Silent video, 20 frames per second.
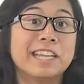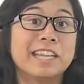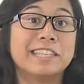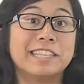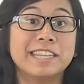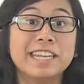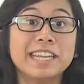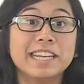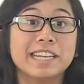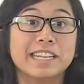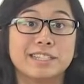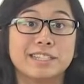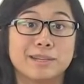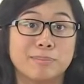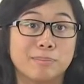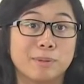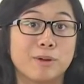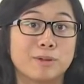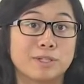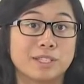needed
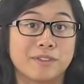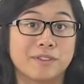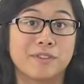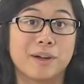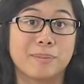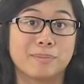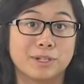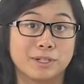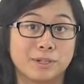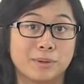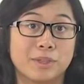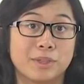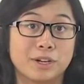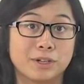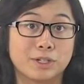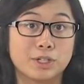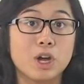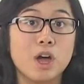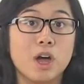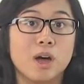to blow stuff up to do
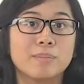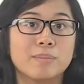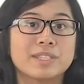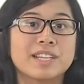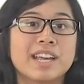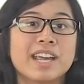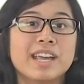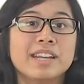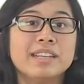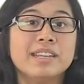their jobs